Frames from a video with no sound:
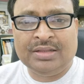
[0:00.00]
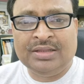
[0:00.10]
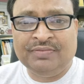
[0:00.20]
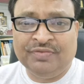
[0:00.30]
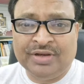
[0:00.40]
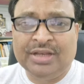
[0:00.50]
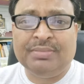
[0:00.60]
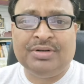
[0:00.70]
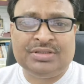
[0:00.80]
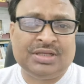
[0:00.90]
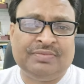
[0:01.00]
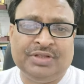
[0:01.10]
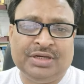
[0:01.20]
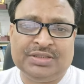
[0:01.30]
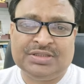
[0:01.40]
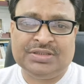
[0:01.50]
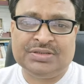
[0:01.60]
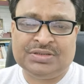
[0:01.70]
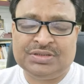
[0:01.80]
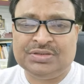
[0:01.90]
the variables of the
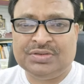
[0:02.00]
research.